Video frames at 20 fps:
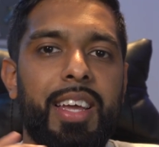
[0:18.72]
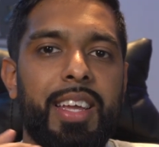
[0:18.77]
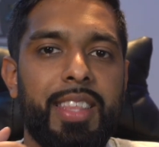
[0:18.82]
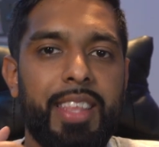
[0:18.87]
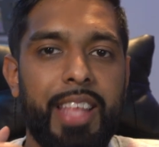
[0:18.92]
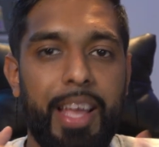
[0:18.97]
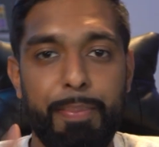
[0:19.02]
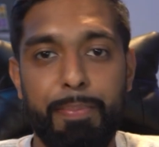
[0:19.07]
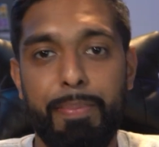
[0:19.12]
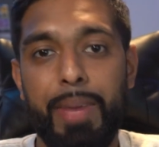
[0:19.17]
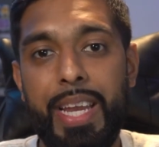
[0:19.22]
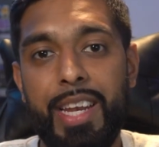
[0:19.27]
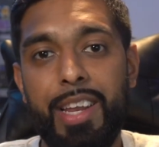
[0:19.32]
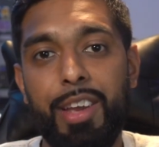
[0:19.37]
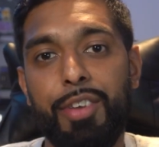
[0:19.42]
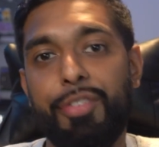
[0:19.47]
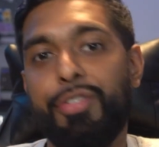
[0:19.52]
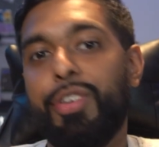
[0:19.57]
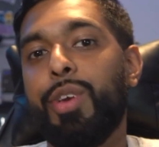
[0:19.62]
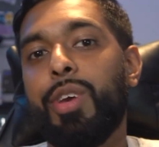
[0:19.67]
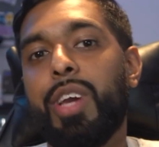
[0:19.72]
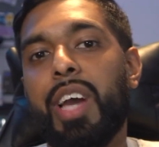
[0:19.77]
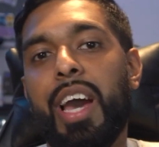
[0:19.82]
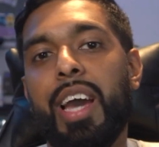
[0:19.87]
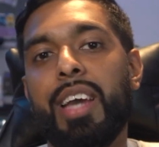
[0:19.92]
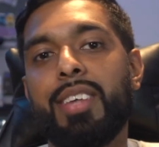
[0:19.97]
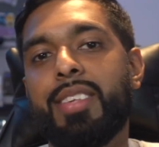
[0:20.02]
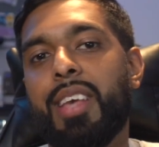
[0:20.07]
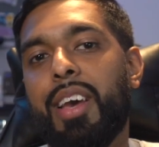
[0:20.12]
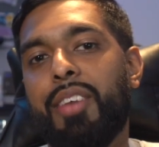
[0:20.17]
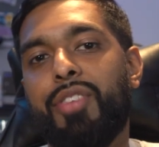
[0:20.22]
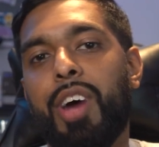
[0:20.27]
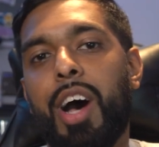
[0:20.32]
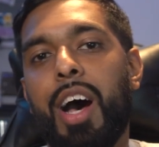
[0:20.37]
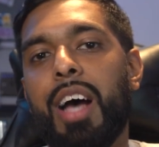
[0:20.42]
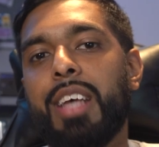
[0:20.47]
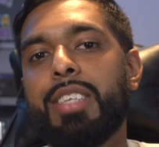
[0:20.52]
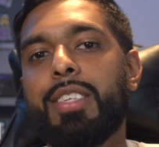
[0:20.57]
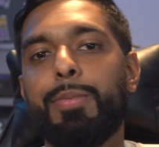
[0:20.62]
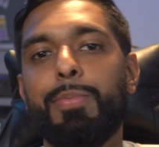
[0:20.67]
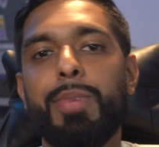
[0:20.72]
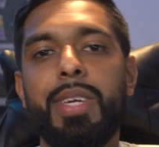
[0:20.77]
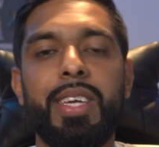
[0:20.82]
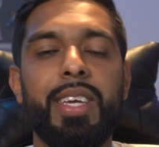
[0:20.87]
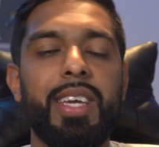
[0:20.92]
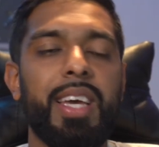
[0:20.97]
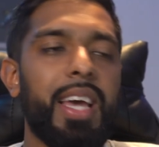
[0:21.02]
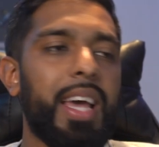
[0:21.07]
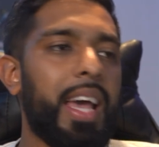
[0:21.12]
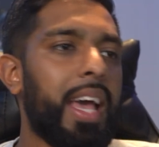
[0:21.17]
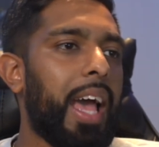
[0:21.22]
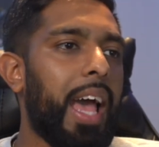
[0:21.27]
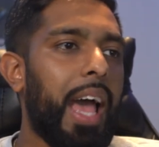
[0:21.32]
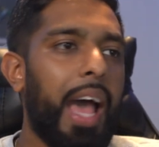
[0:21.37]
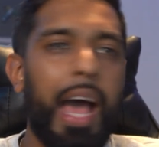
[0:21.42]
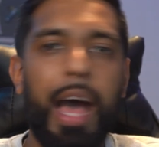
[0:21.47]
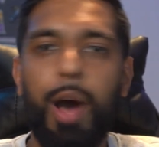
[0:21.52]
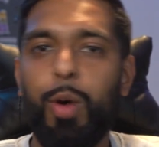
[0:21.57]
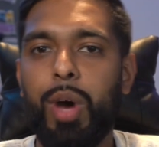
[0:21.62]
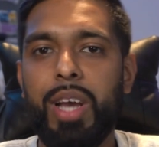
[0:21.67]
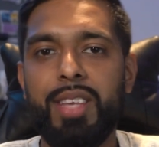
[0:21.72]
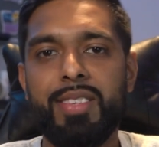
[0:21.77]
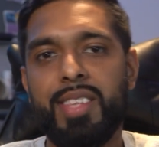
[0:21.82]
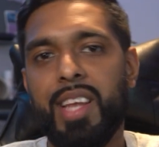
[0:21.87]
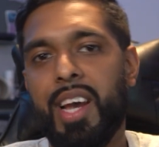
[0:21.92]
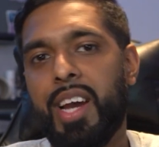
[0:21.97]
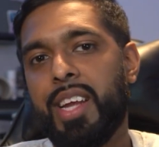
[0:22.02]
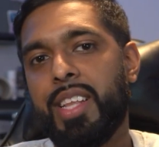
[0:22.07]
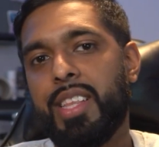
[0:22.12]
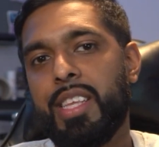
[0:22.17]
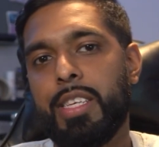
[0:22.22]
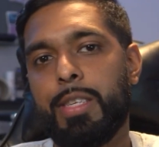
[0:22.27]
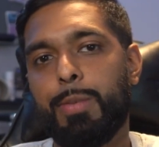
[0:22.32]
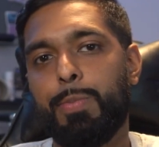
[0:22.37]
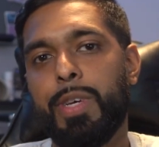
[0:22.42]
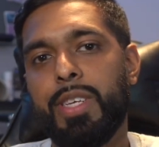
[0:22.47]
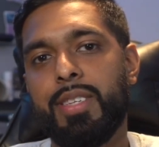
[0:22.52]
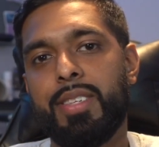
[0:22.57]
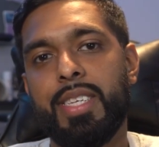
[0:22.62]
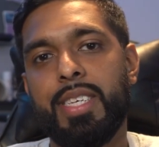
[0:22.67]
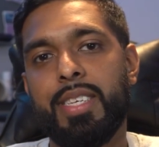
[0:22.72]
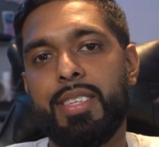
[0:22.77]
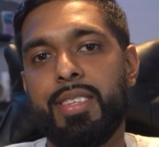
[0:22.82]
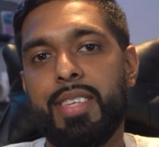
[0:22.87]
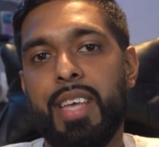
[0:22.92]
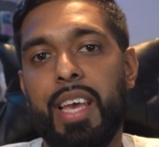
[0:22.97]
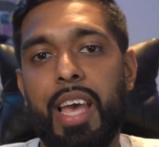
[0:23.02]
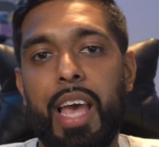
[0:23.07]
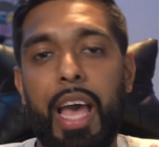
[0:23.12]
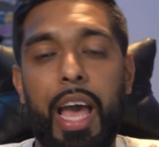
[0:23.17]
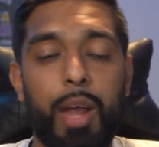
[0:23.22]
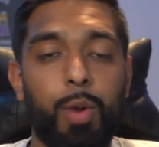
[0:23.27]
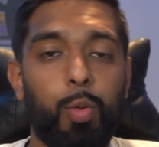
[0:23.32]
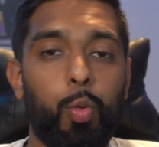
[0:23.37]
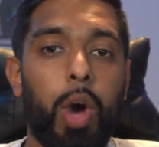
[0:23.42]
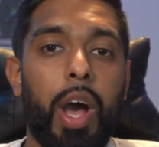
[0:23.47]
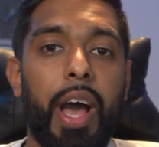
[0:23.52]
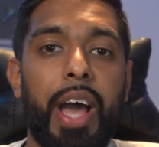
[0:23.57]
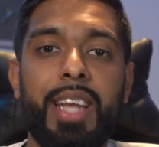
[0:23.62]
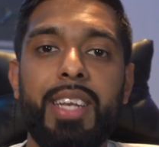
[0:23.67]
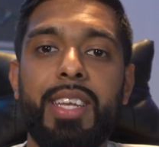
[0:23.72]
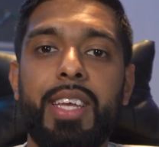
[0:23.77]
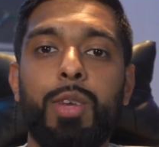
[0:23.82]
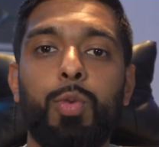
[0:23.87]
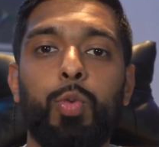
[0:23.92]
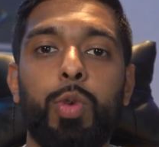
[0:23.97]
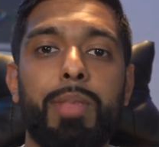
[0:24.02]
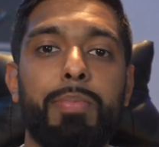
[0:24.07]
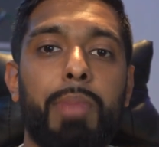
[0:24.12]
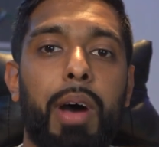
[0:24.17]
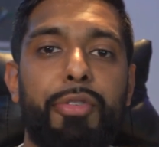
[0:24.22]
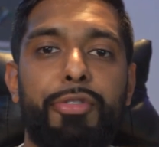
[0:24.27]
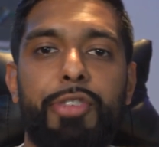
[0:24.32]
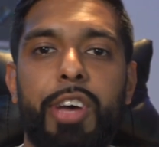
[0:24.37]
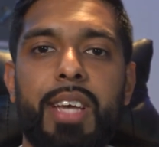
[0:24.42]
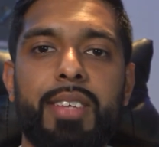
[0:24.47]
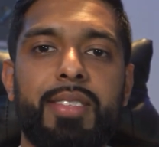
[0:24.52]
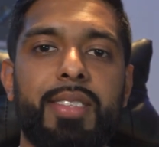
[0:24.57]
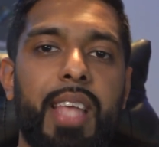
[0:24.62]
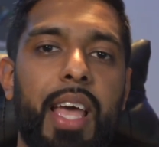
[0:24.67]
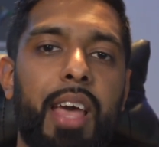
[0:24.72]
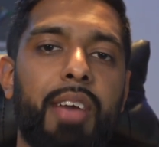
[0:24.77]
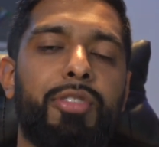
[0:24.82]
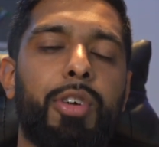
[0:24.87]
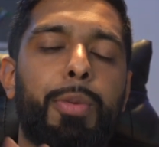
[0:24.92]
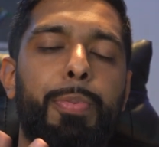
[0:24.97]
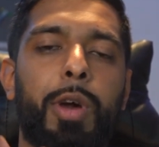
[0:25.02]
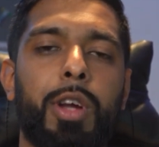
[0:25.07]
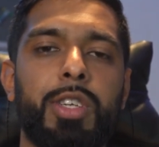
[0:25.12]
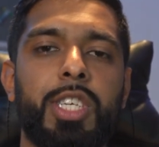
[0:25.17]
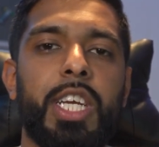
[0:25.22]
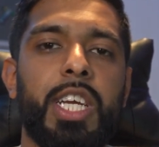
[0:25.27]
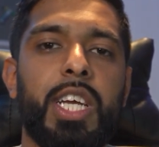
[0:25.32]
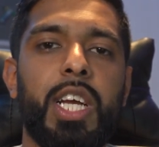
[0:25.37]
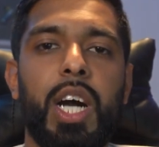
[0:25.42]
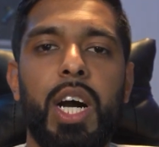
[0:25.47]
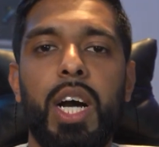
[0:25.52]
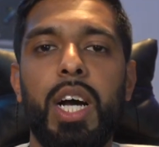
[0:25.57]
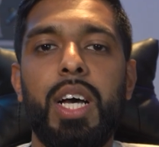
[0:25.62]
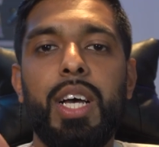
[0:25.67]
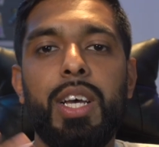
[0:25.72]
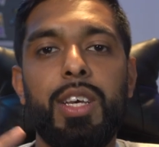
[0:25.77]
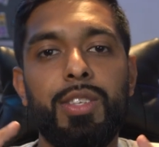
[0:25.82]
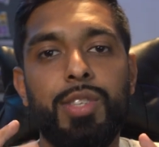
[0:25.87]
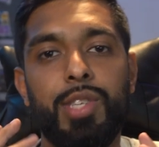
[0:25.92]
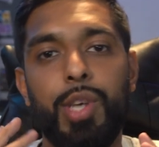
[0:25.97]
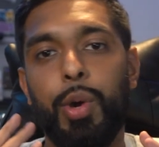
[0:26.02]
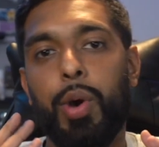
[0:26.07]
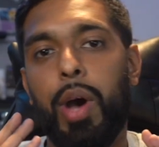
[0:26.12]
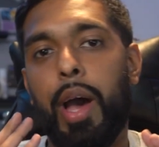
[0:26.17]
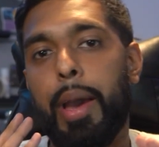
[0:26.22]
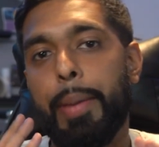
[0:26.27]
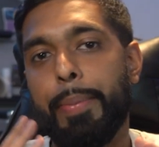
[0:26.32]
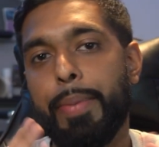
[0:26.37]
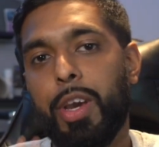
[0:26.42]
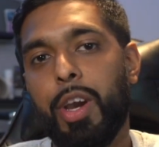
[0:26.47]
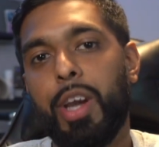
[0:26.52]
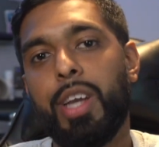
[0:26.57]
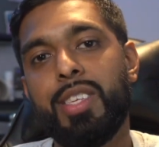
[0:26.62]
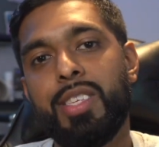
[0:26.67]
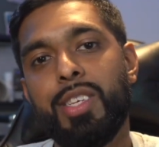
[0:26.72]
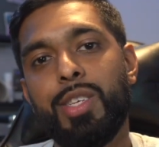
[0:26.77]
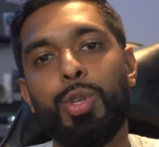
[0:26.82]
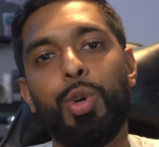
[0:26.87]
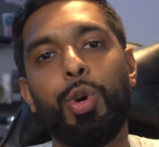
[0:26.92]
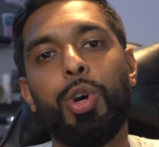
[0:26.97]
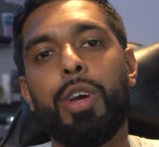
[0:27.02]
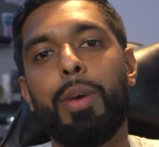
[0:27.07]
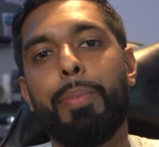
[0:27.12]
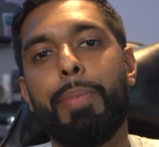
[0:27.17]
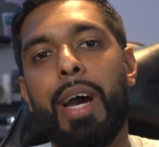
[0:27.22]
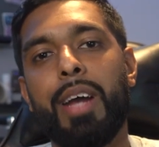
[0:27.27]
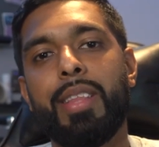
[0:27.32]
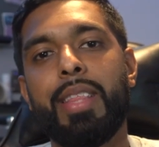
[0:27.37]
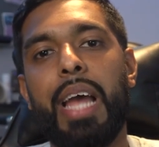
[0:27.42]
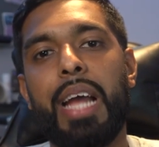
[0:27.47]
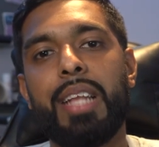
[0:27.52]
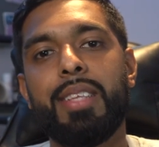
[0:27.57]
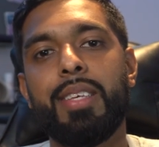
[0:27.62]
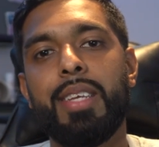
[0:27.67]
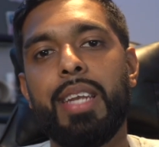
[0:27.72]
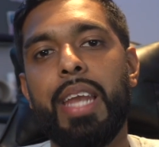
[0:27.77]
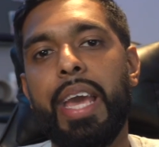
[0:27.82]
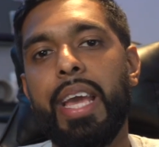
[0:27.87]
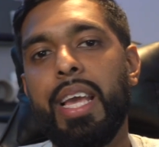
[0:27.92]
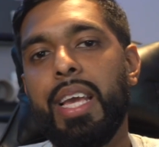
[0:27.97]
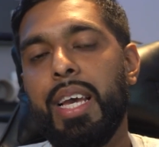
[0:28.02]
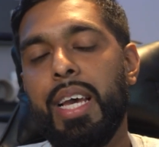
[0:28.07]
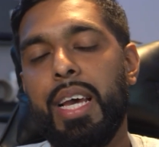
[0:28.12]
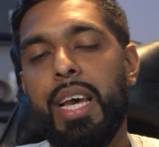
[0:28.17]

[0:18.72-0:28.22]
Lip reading: that many of you guys have asked me how I started this business and what I did with my first ever project car. So I'm going to talk about that today.